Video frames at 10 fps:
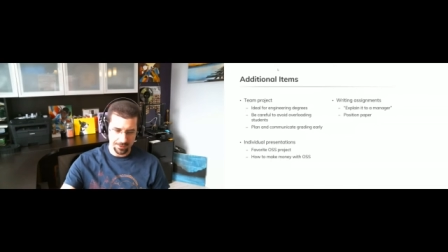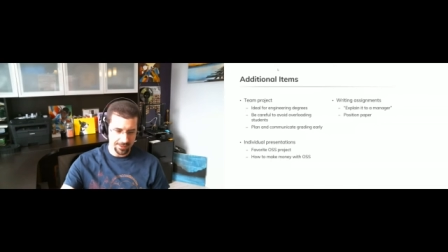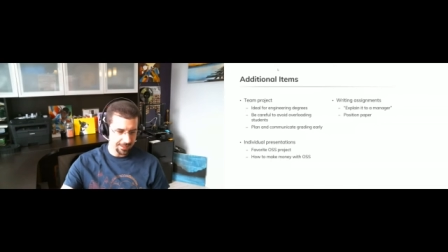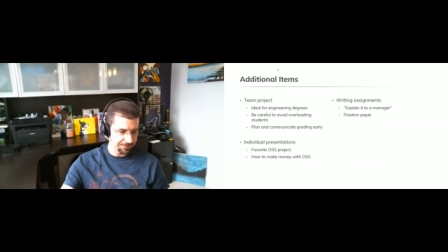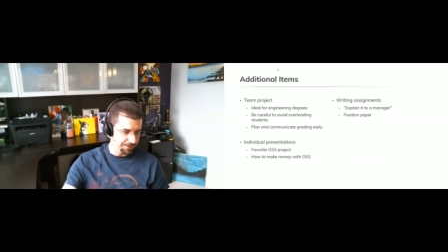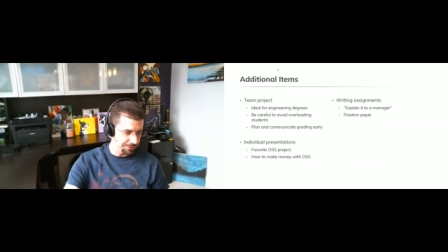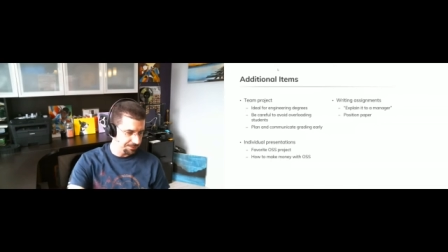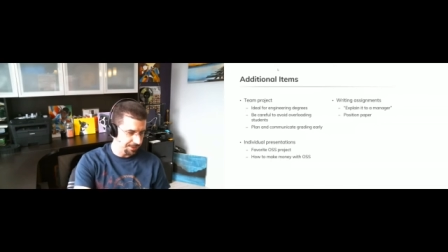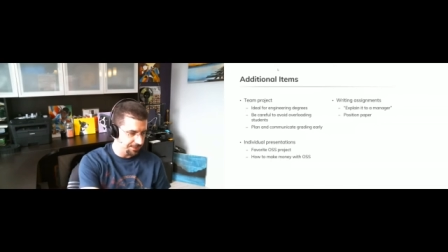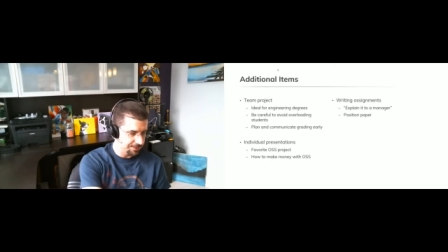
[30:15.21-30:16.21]
going to have to
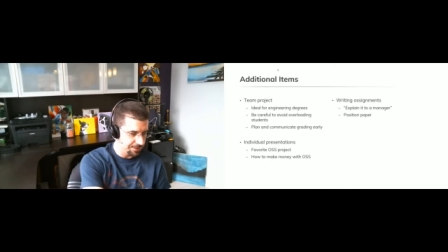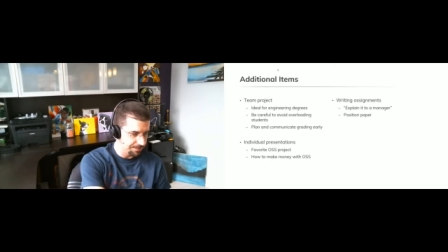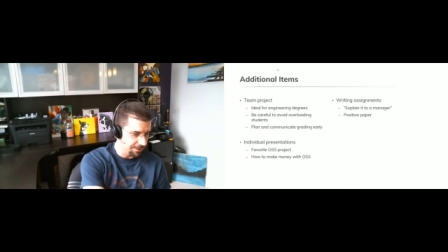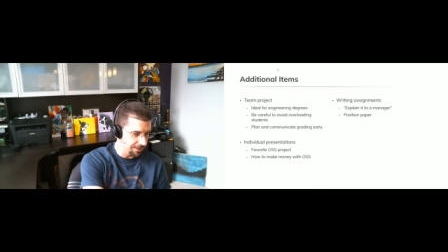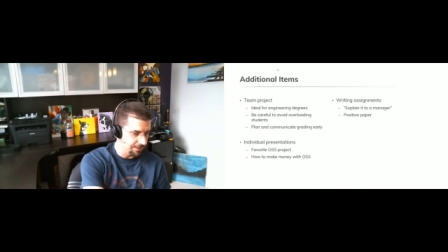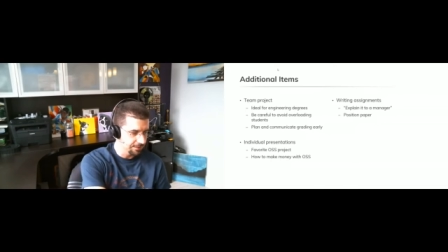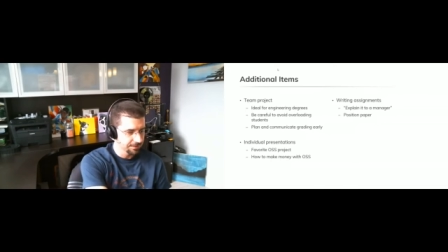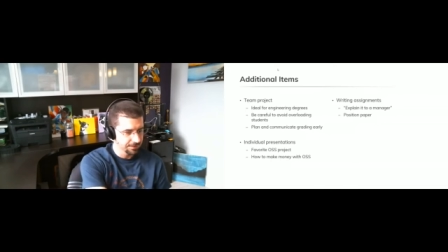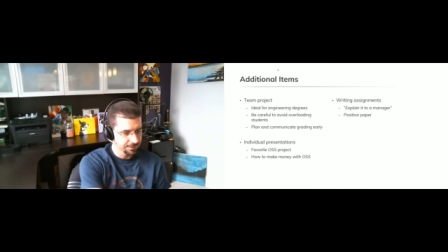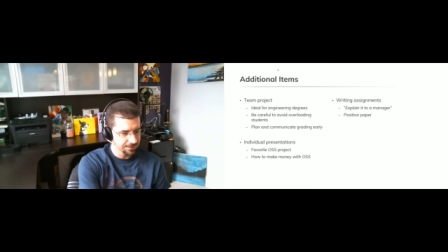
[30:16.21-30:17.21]
explain something
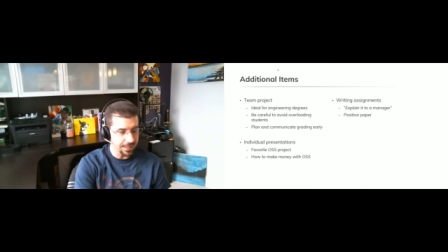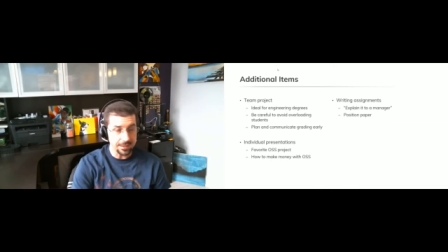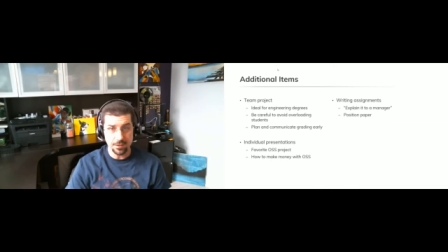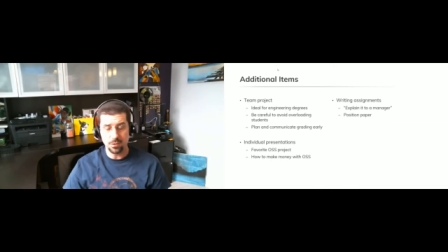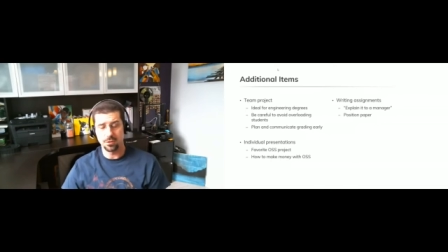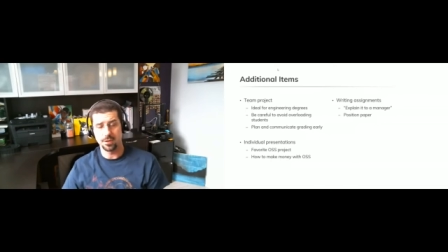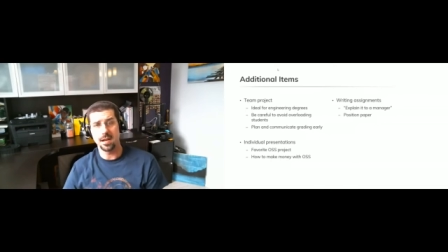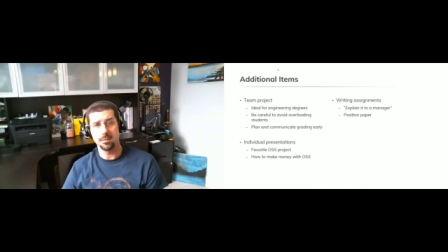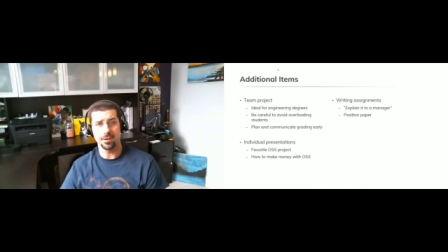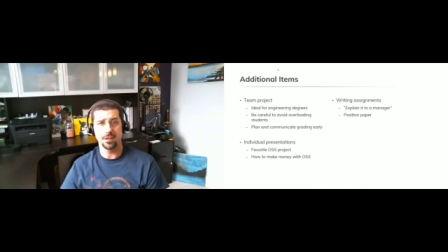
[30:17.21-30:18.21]
technical or
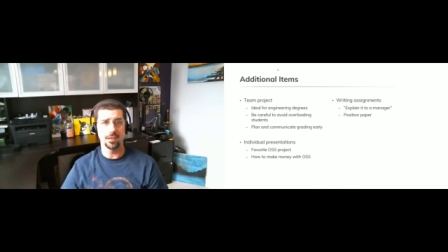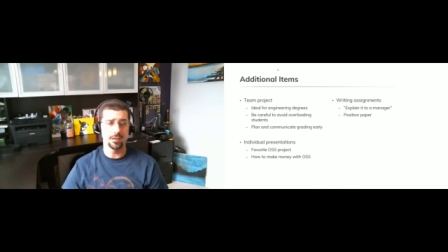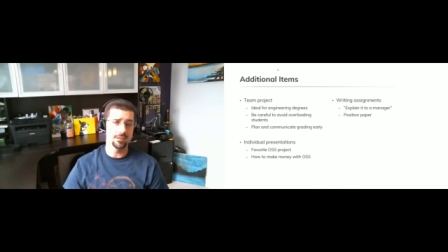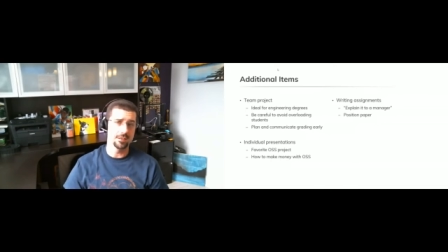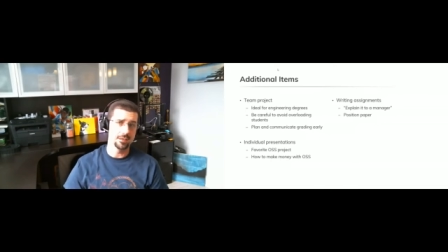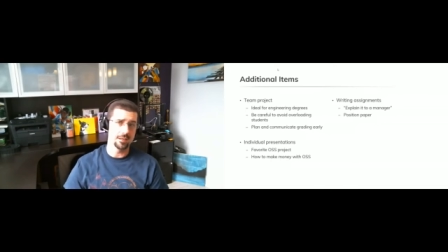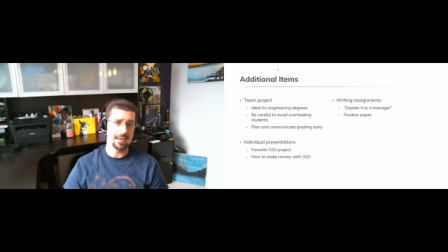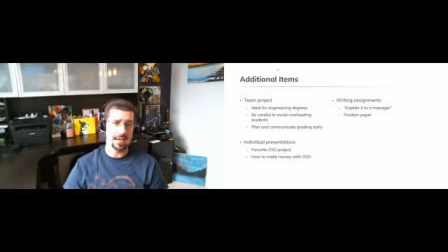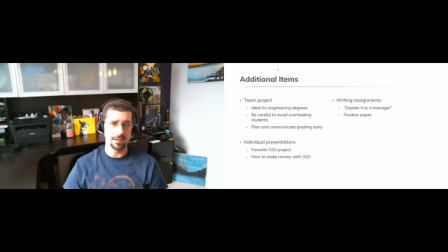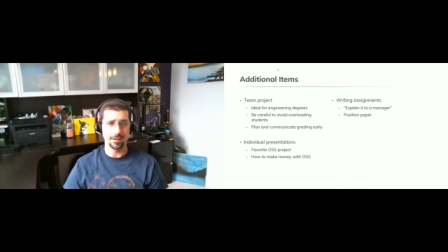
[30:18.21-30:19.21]
complicated in a
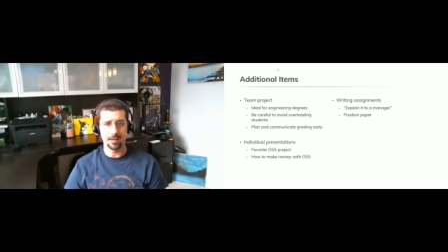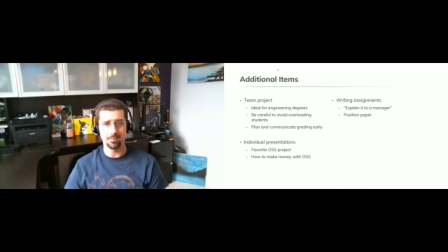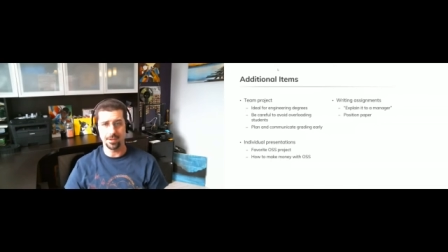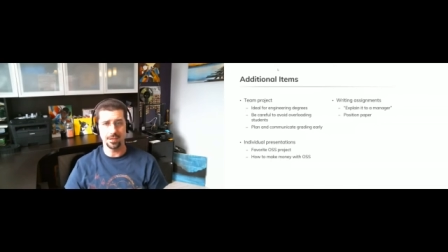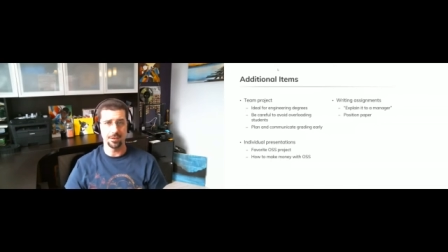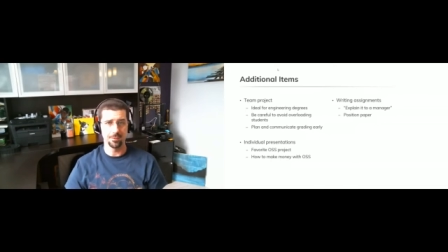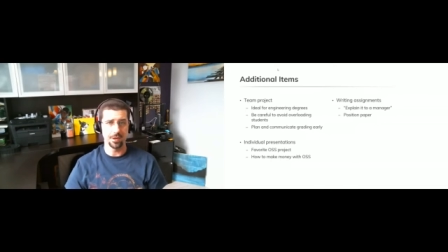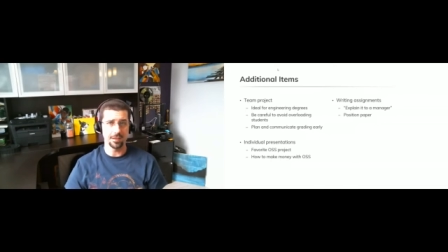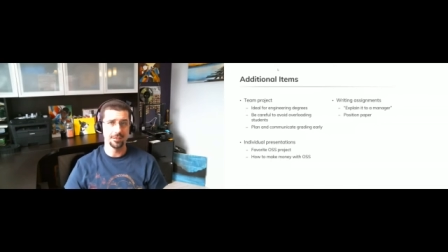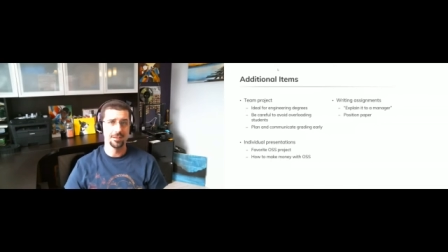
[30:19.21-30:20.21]
non-complicated
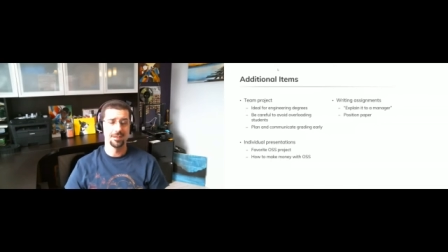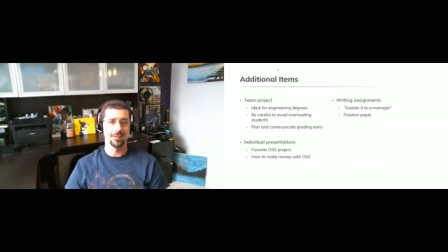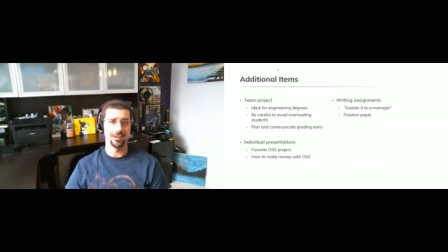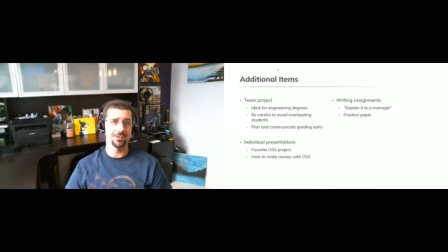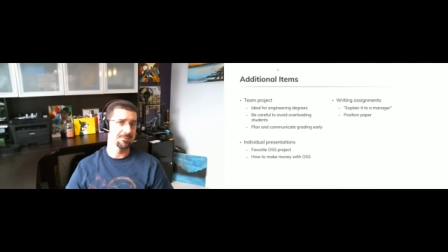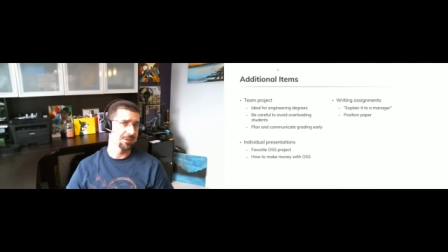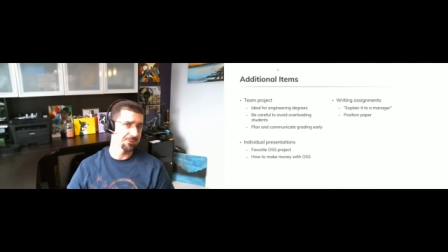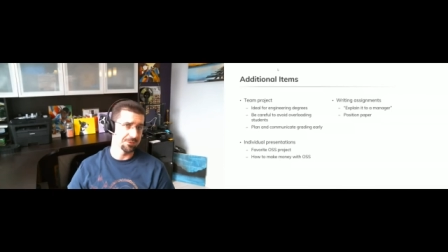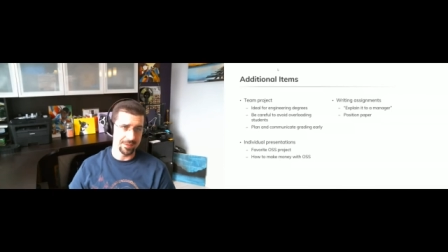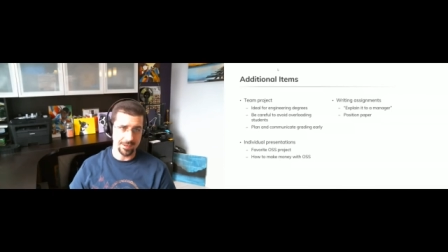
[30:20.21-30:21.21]
way that is a
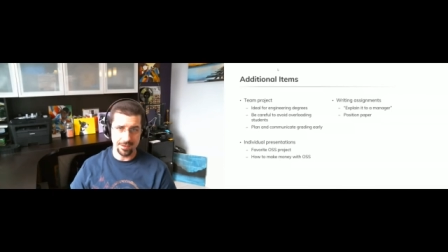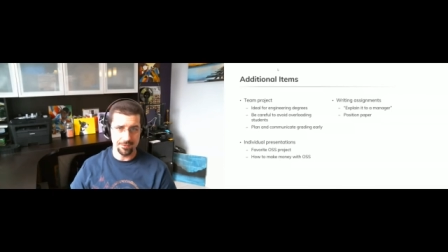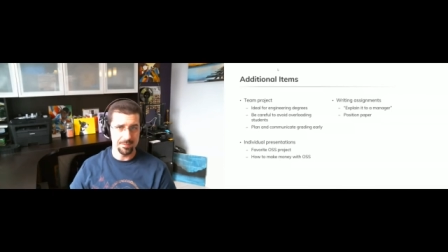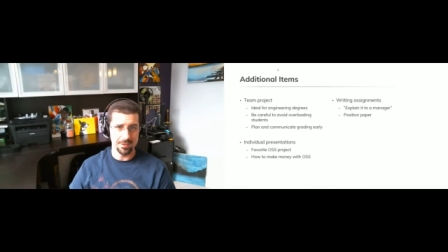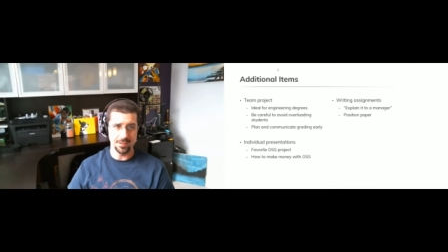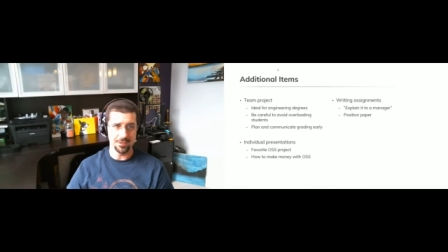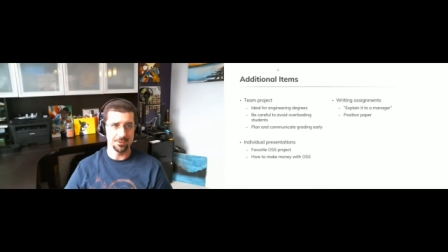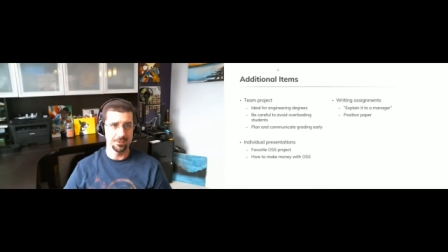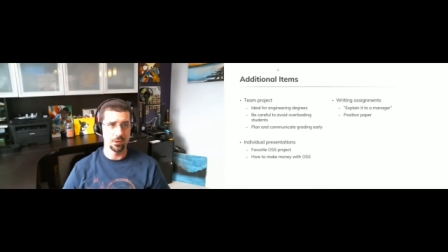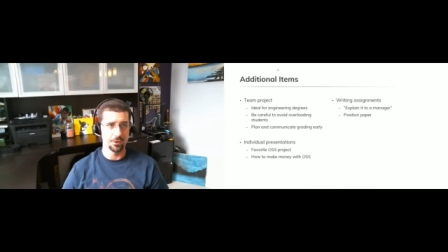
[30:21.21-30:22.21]
muscle that everybody
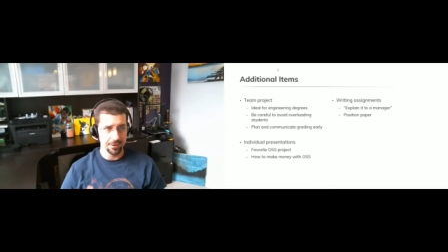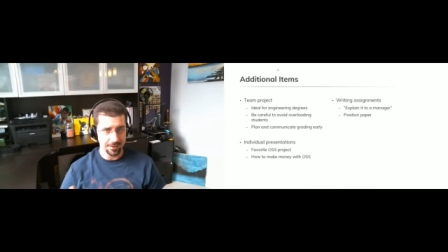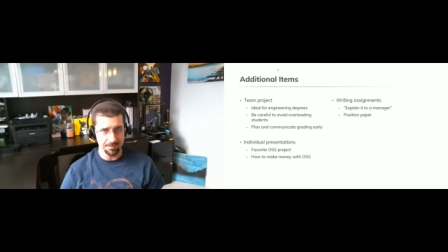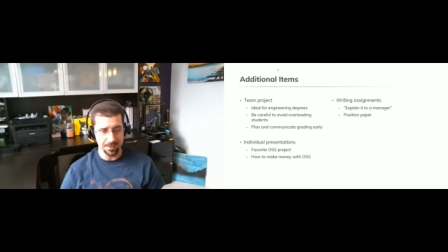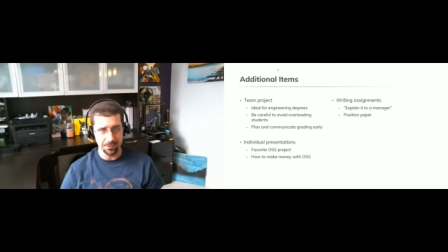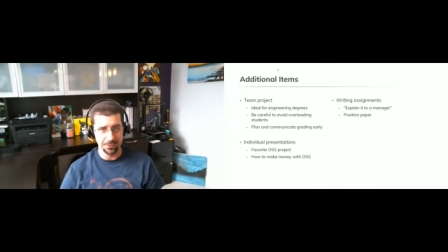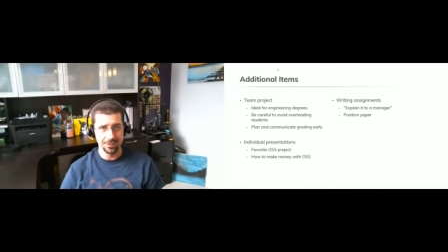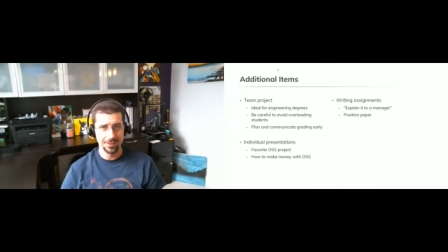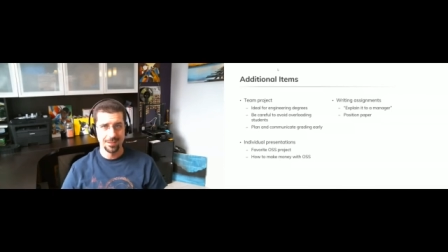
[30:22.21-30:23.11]
should learn and build.